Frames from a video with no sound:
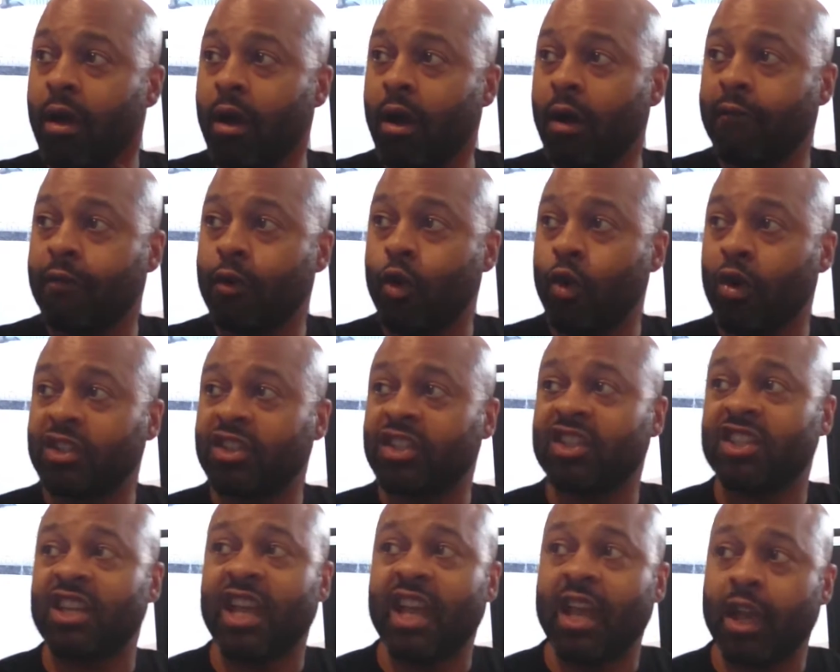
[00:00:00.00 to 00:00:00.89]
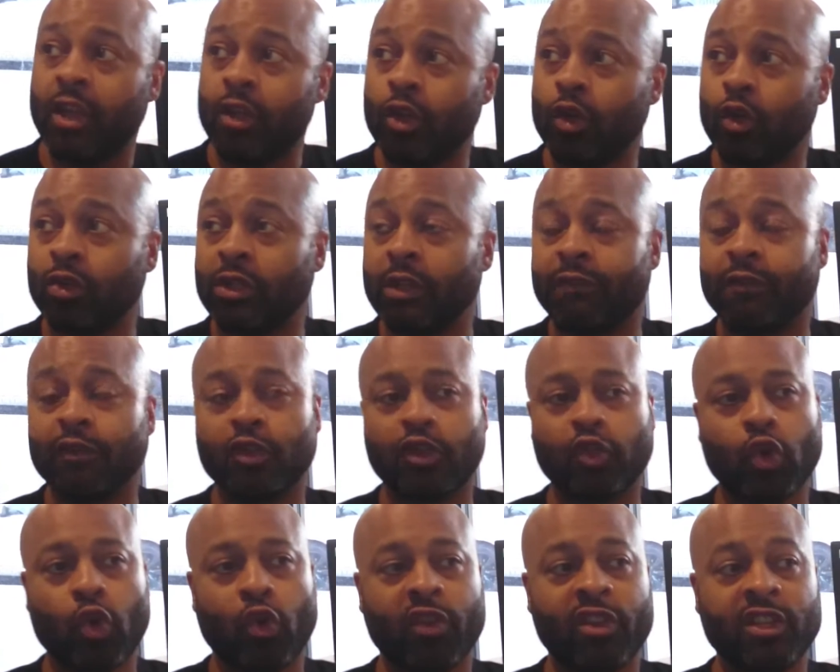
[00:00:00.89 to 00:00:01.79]
of course, share different
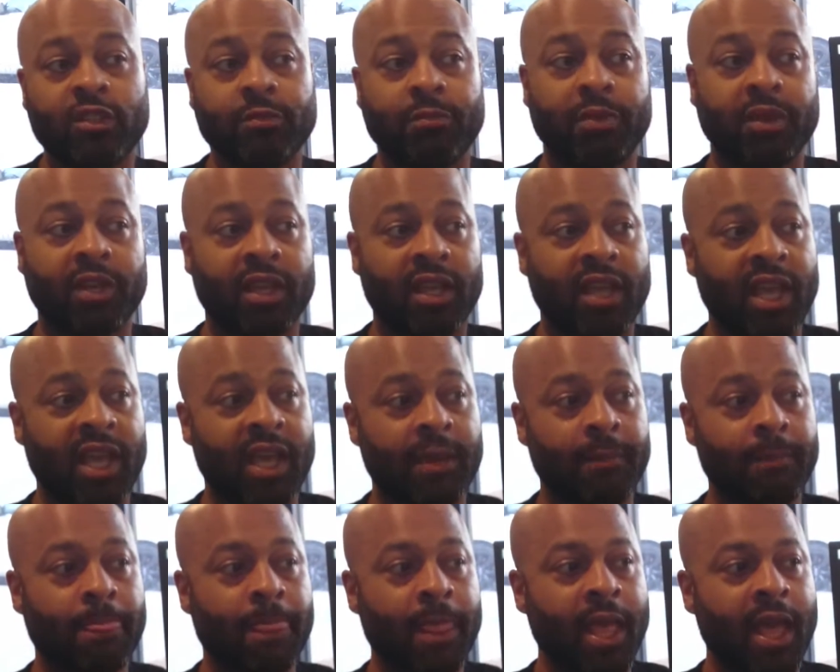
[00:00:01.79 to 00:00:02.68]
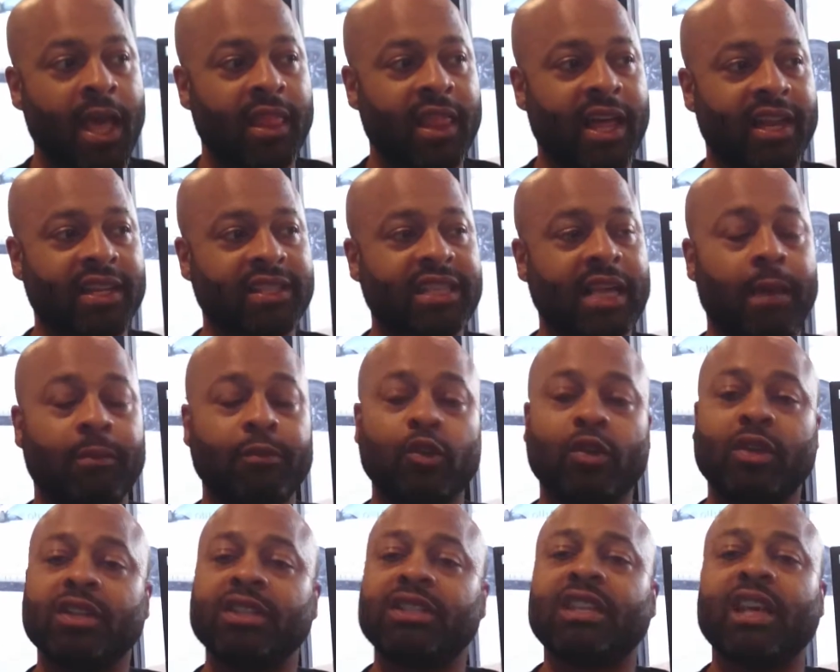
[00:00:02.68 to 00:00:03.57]
stories. But again, a lot of time you
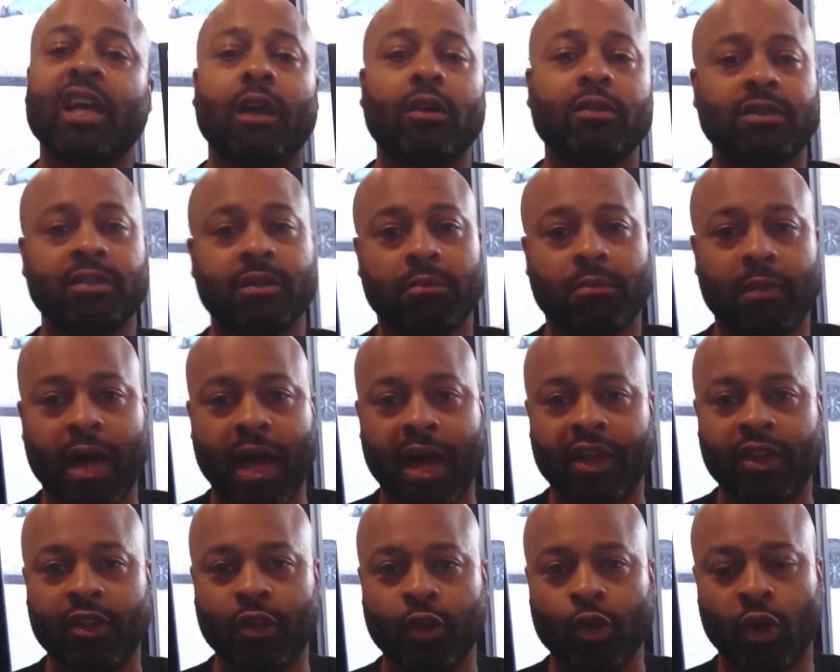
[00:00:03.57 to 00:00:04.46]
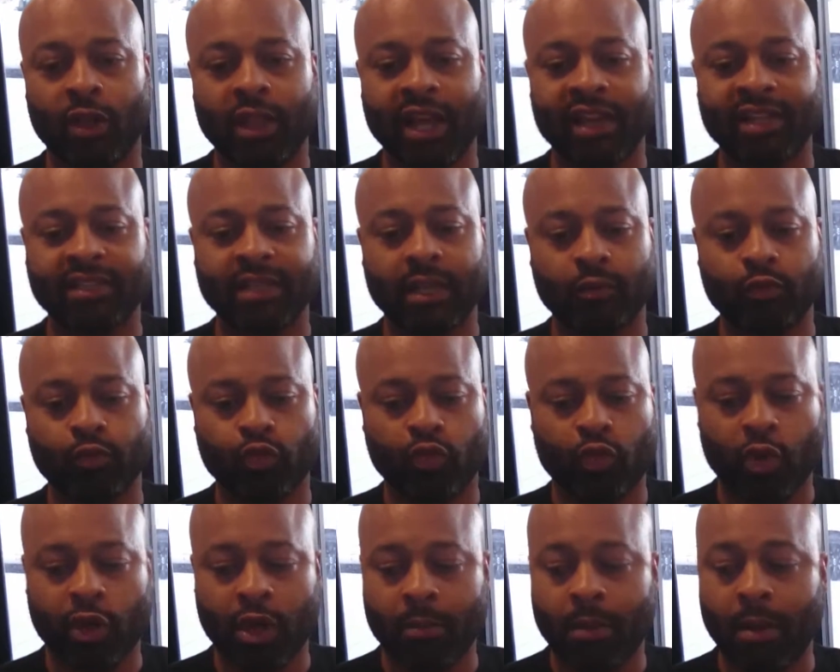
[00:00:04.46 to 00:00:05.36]
can tell somebody. You know, a lot of time
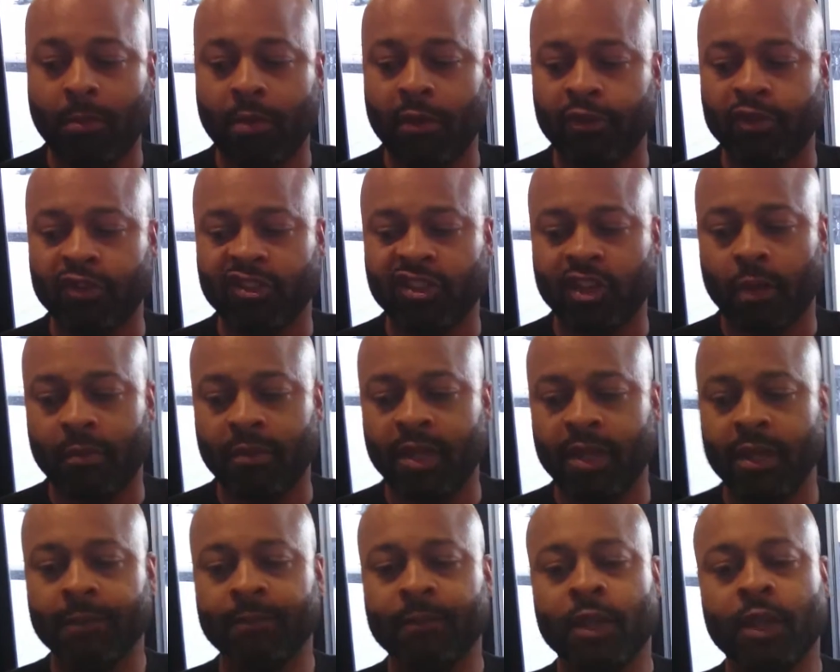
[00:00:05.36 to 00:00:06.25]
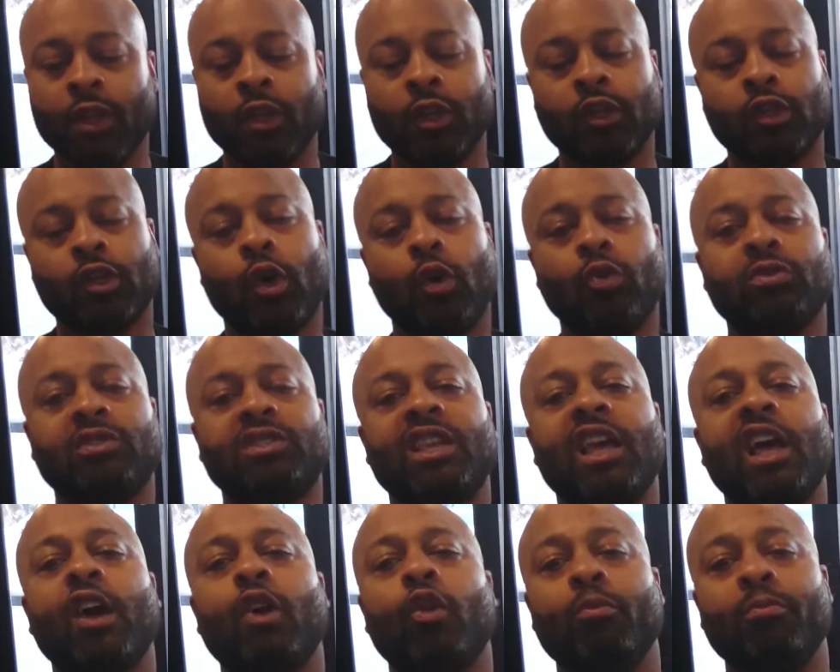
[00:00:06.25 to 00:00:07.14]
growing up, my mother used to tell me, "Don't
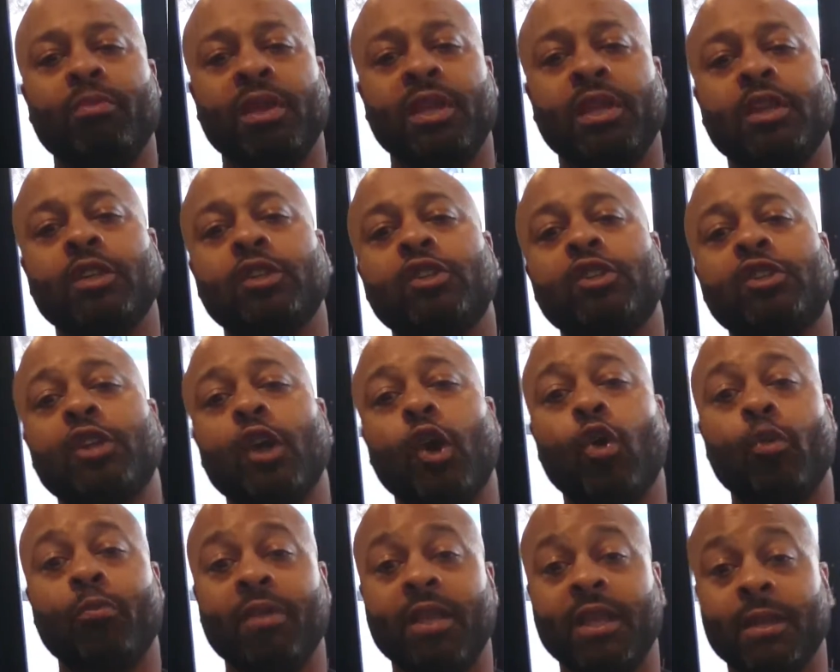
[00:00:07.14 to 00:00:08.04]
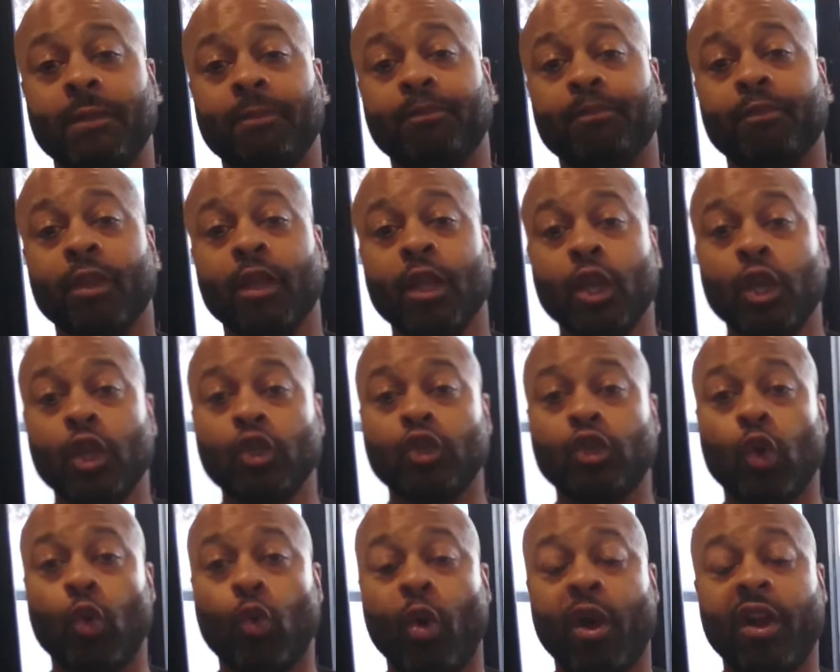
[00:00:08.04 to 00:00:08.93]
tell me, show me."
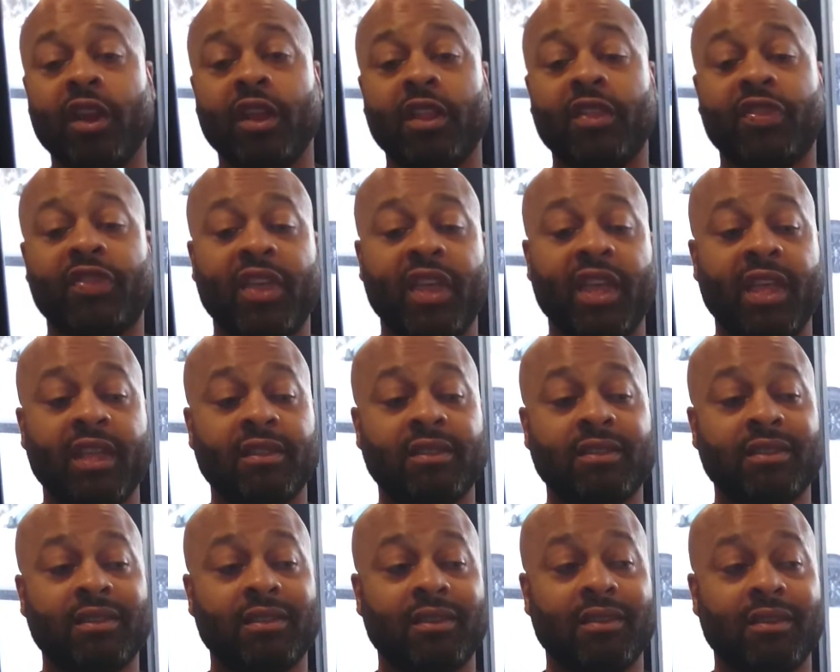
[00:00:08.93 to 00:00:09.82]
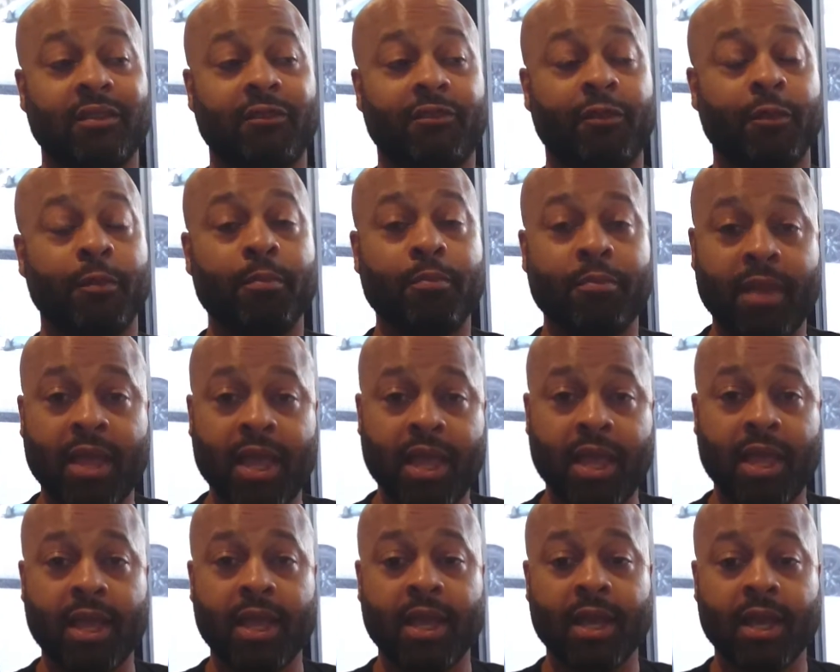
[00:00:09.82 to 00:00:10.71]
So one of the things for
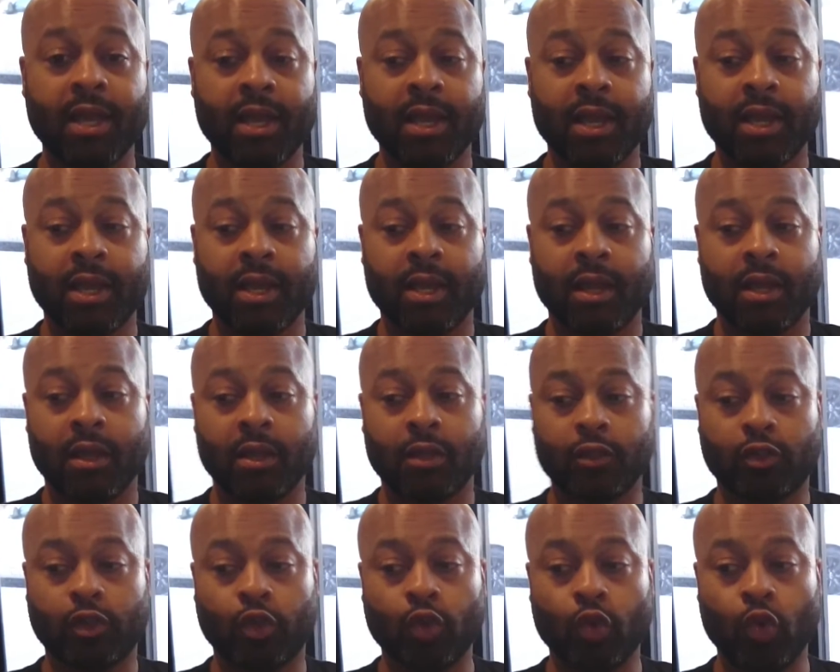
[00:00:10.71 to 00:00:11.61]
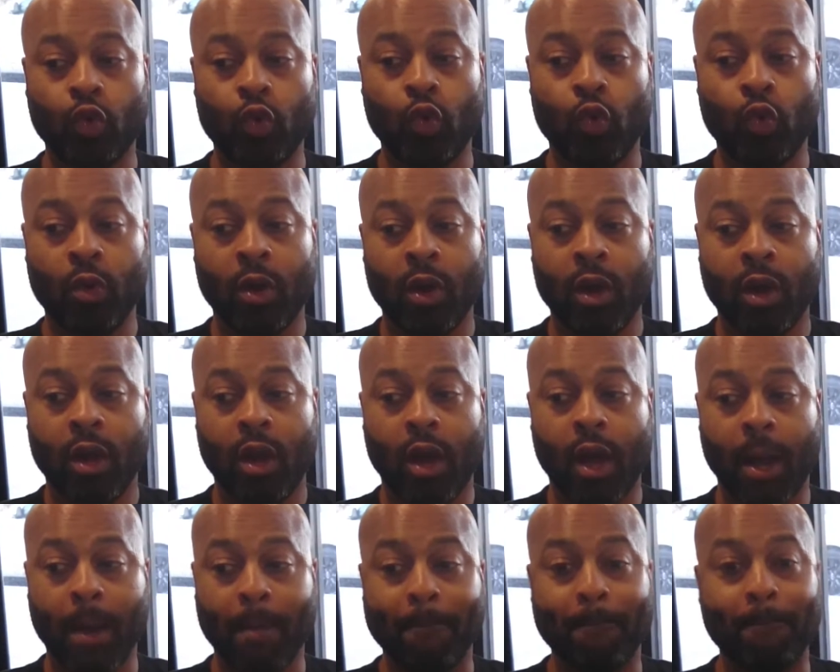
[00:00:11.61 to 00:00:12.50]
me to
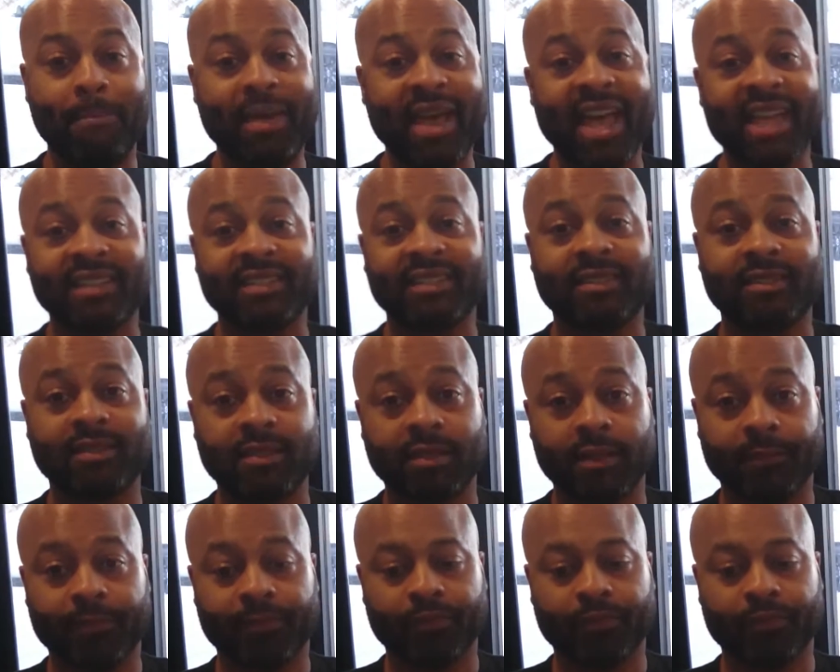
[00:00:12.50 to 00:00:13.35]
best,